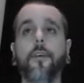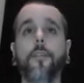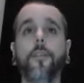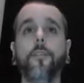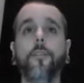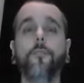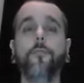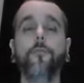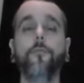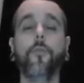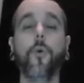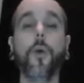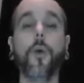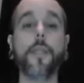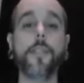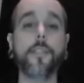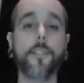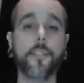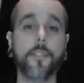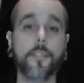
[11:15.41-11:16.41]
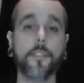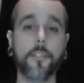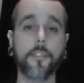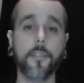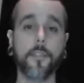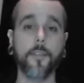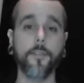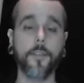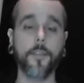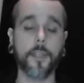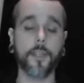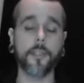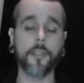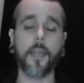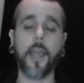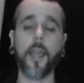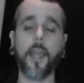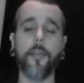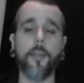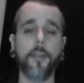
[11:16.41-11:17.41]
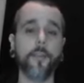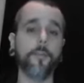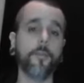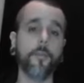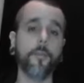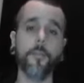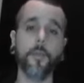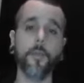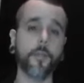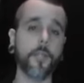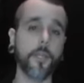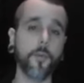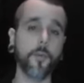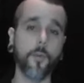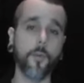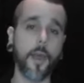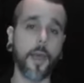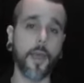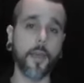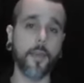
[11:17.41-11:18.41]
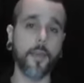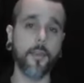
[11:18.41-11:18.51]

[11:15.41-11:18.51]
the voice of the entirety of the Milky Way.